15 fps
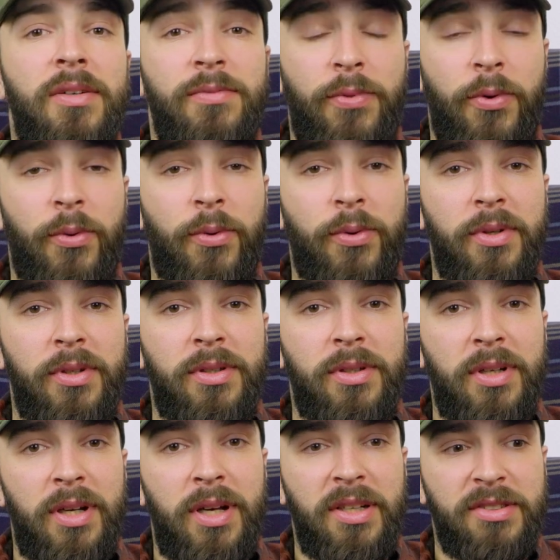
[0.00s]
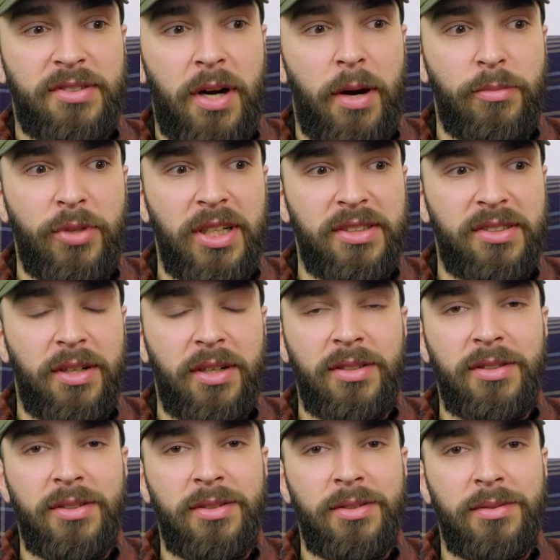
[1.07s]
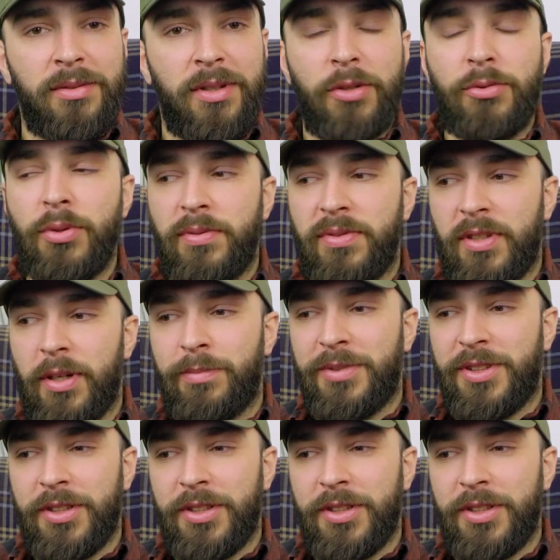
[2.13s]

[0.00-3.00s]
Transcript: for his comrades on a rooftop.